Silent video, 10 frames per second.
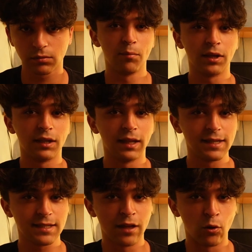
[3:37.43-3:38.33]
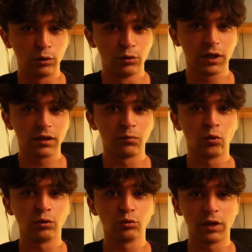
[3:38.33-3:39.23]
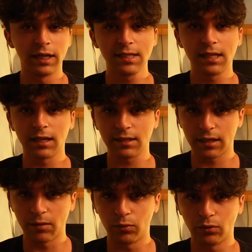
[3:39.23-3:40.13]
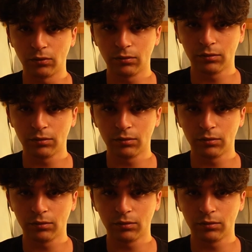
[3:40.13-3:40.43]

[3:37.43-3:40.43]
But let's now look at a more realistic example.